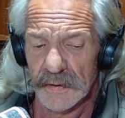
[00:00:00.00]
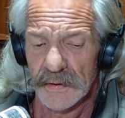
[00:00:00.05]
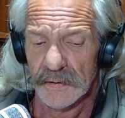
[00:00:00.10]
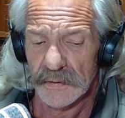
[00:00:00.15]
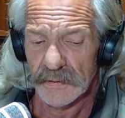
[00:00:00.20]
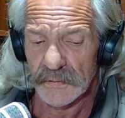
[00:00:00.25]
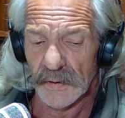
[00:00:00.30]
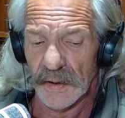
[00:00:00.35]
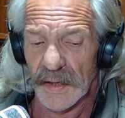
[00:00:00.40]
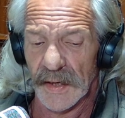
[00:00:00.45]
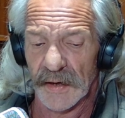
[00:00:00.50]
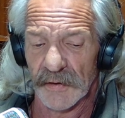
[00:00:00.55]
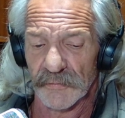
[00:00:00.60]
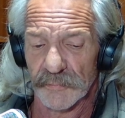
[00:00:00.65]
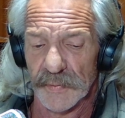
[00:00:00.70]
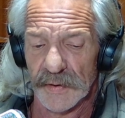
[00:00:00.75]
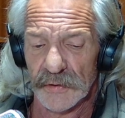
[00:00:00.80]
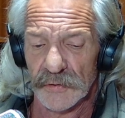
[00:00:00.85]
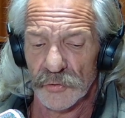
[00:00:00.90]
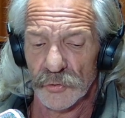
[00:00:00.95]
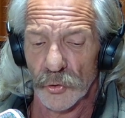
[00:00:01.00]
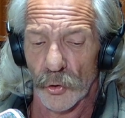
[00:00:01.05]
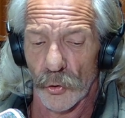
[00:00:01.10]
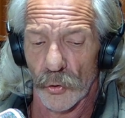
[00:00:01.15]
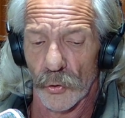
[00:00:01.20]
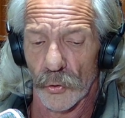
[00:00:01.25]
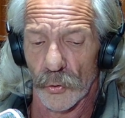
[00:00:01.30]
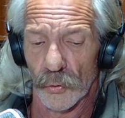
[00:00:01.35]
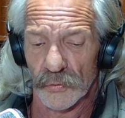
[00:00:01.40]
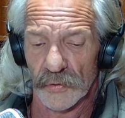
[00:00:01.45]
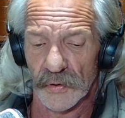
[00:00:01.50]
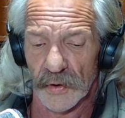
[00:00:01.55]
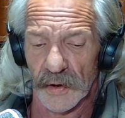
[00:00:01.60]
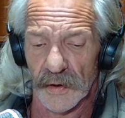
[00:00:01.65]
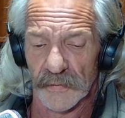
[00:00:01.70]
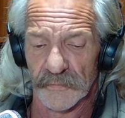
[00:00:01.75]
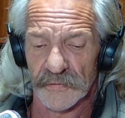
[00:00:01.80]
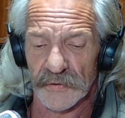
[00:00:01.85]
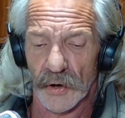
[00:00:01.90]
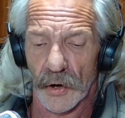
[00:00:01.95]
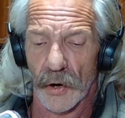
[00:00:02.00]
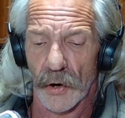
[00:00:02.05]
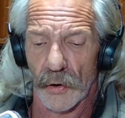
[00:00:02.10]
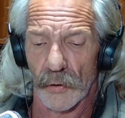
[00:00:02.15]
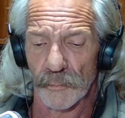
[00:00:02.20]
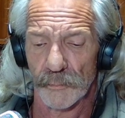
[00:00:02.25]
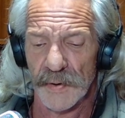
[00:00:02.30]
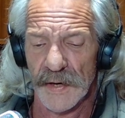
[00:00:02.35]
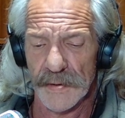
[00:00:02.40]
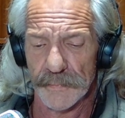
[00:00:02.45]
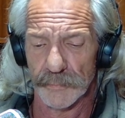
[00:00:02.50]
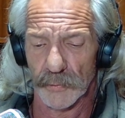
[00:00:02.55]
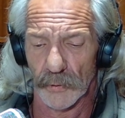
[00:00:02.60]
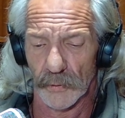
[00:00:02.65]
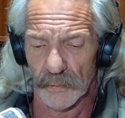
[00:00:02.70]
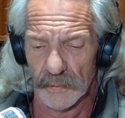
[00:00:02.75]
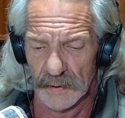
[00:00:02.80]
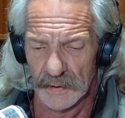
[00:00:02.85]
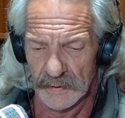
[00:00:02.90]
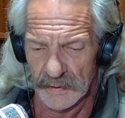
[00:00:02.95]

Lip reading: who I have been told loves all people